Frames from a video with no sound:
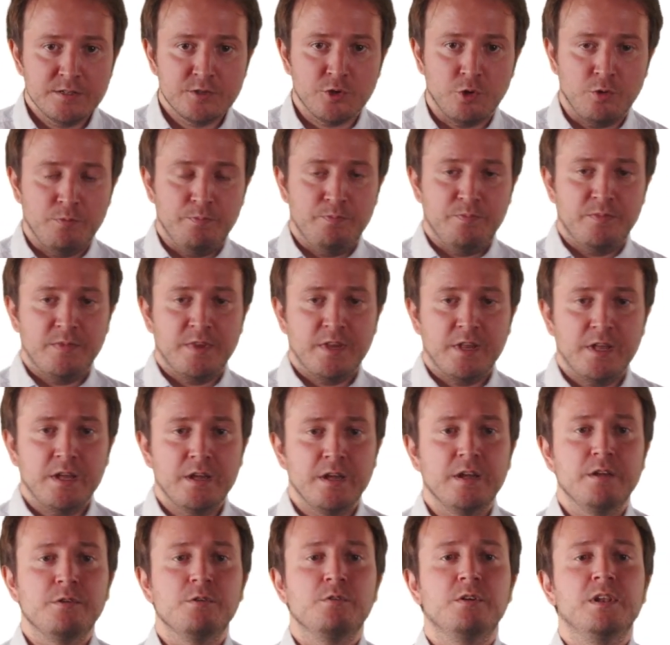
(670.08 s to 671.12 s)
So
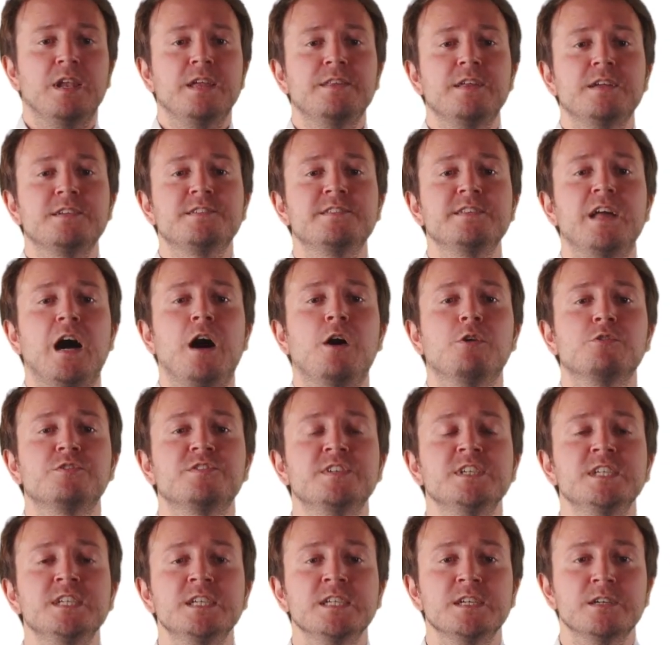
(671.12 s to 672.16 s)
let us now
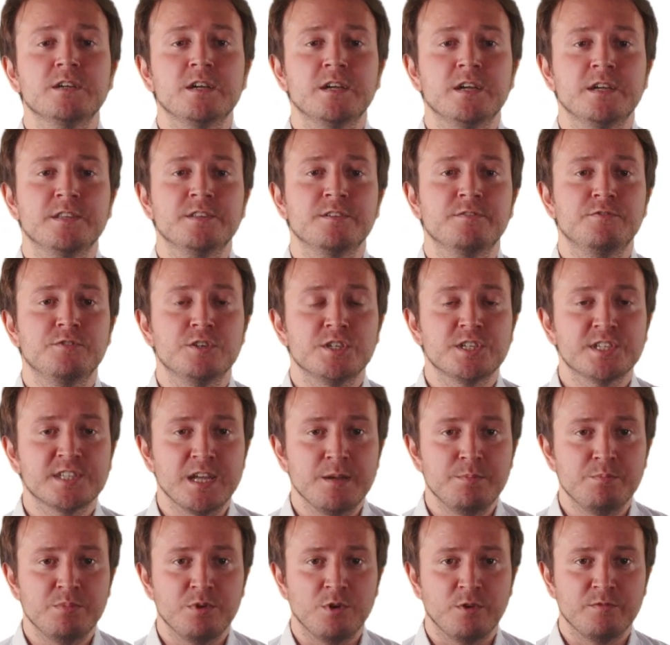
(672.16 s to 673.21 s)
see the first
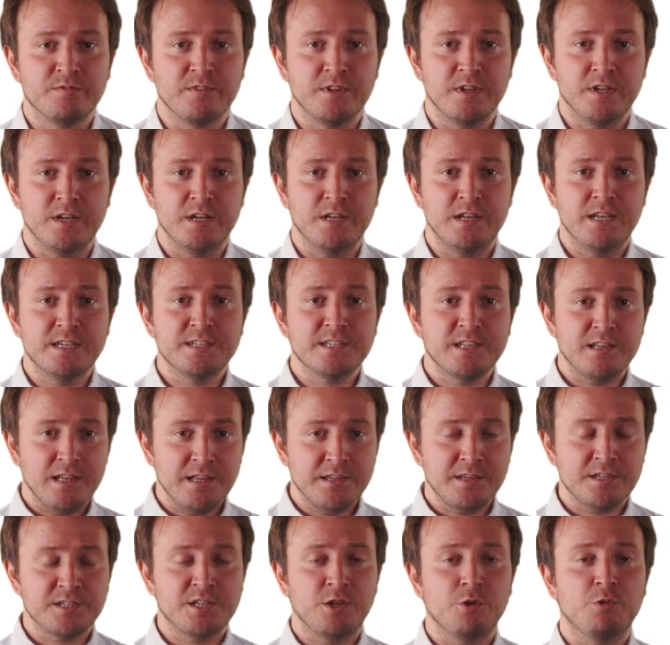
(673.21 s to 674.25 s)
step of the,
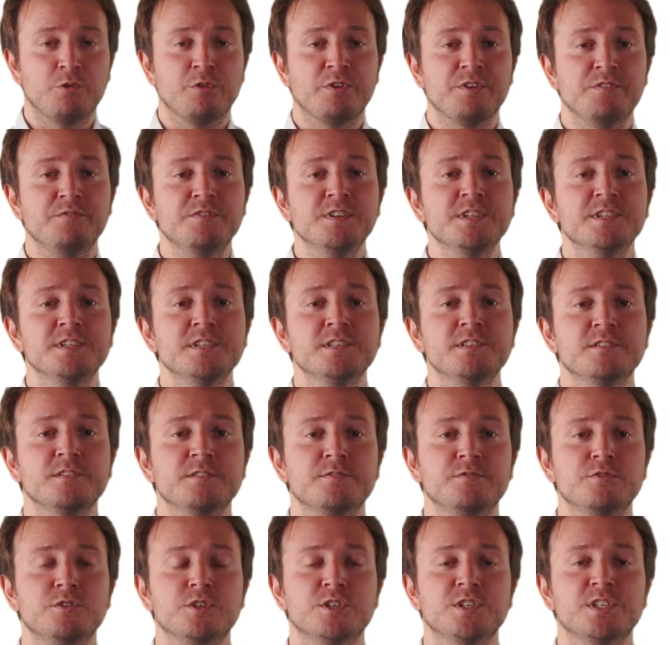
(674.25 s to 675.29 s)
let us now revisit
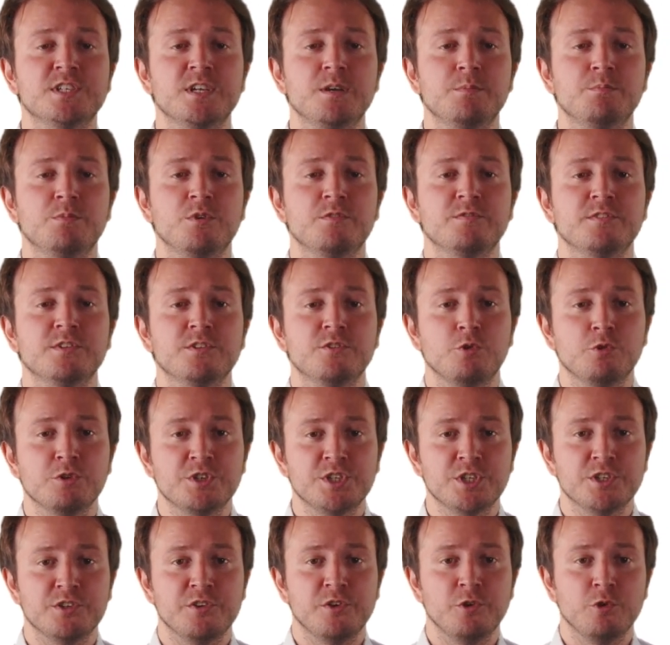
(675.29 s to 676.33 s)
the first step of the
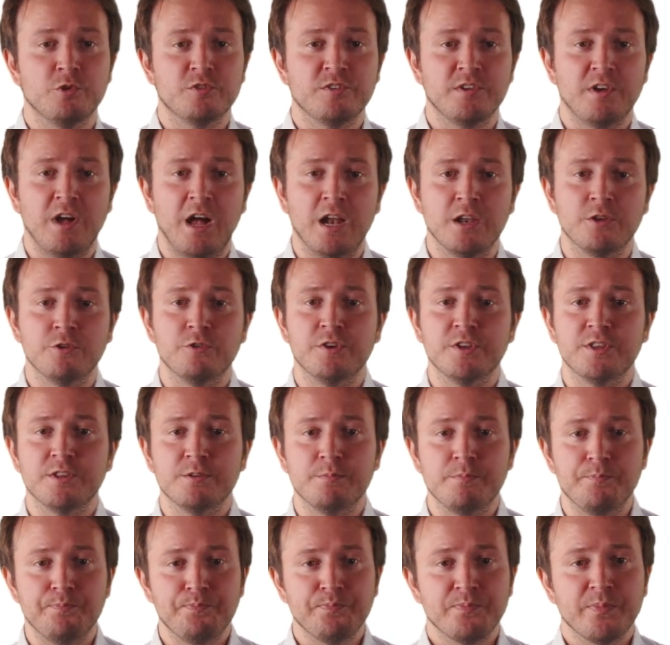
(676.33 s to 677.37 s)
Dolce-Llosa
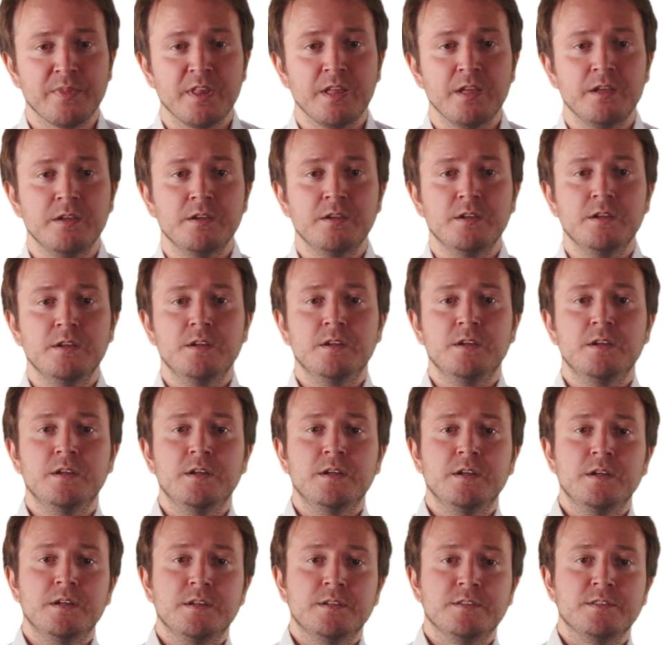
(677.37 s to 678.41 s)
algorithm.
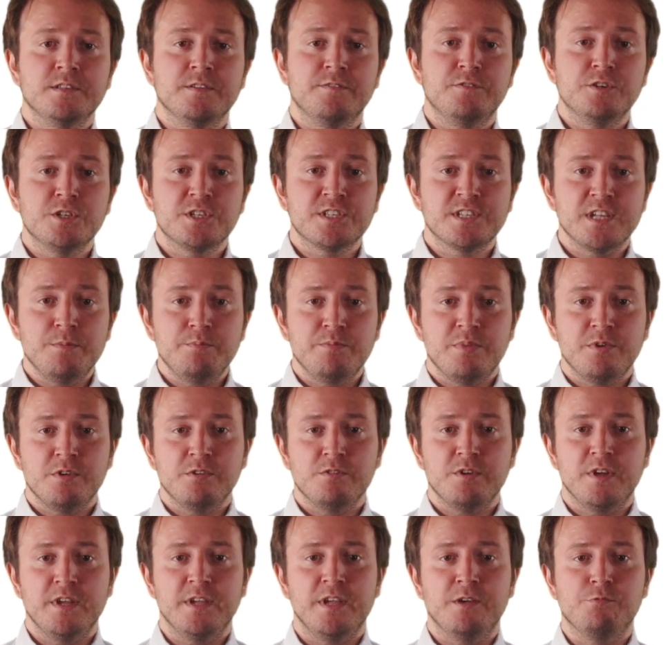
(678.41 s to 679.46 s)
The first step,
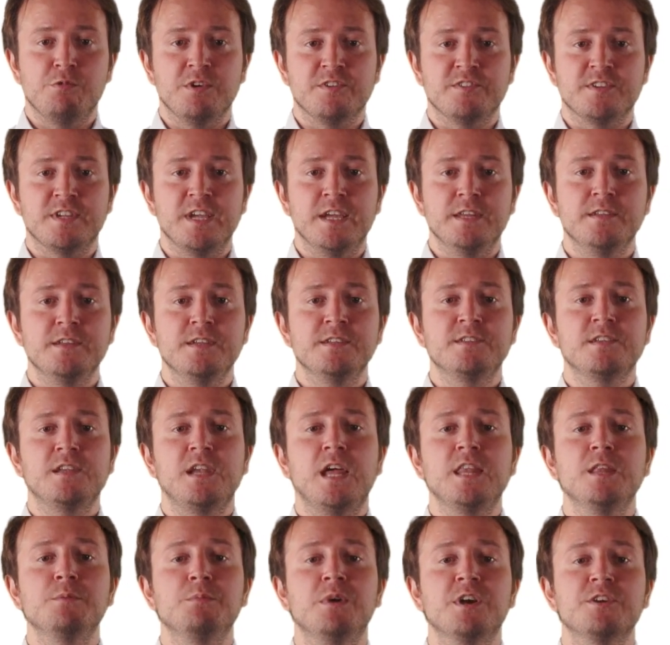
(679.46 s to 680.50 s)
once again, is
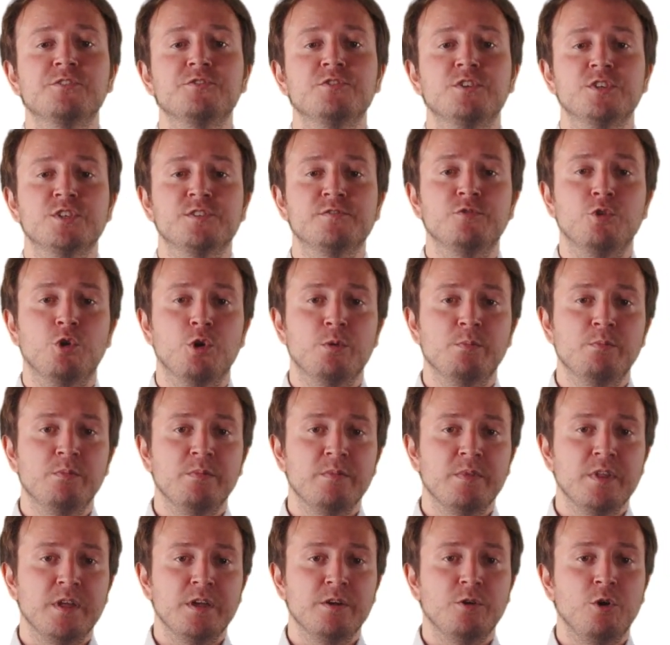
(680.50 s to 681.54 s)
an Hadamard
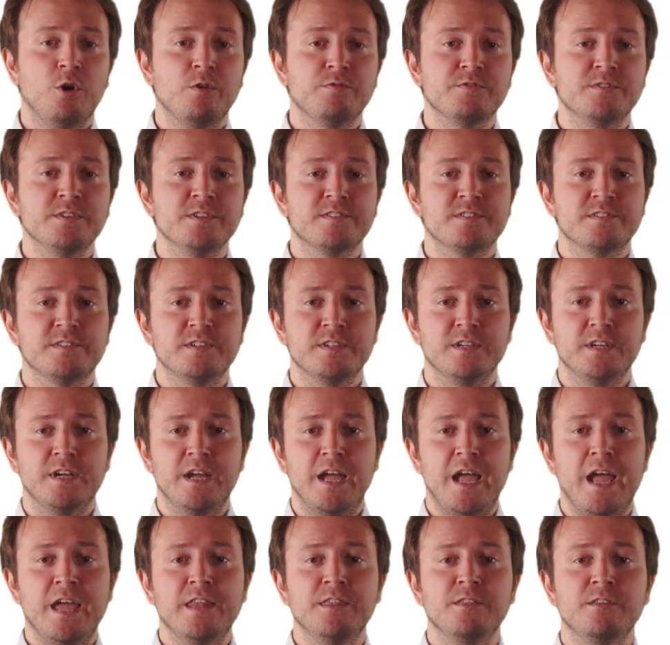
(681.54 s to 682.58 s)
transform of this
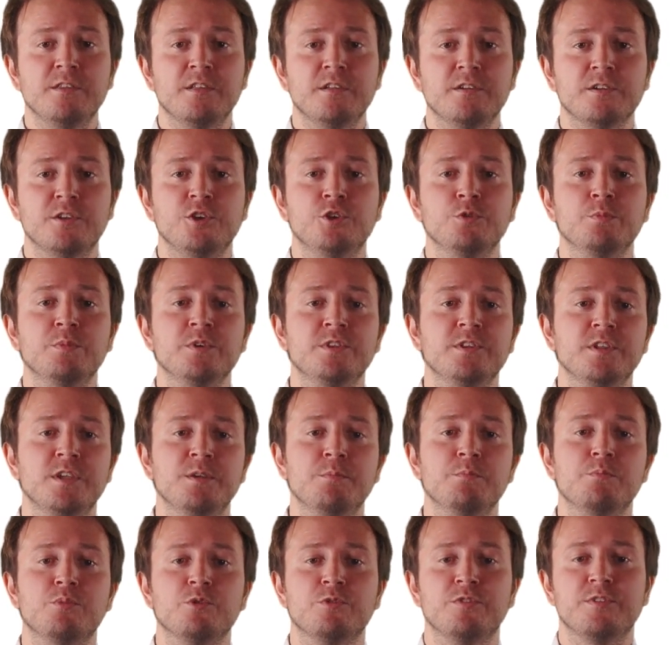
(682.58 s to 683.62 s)
n-qubit
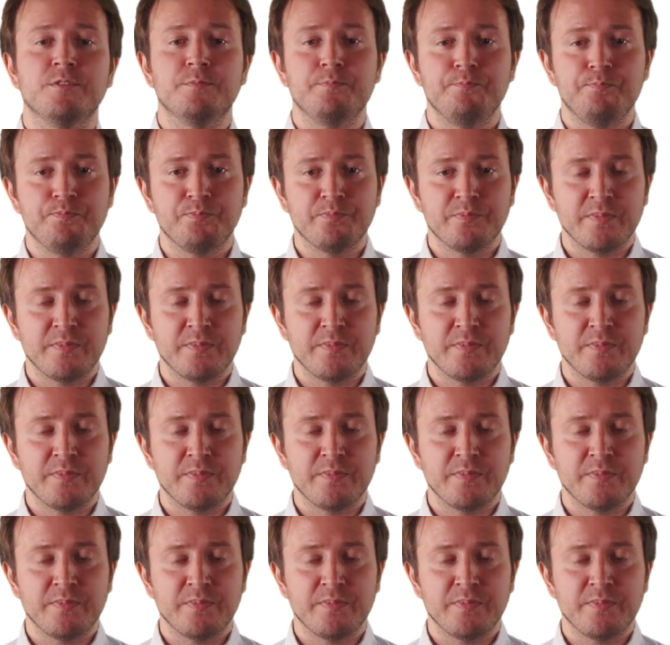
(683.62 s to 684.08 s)
input.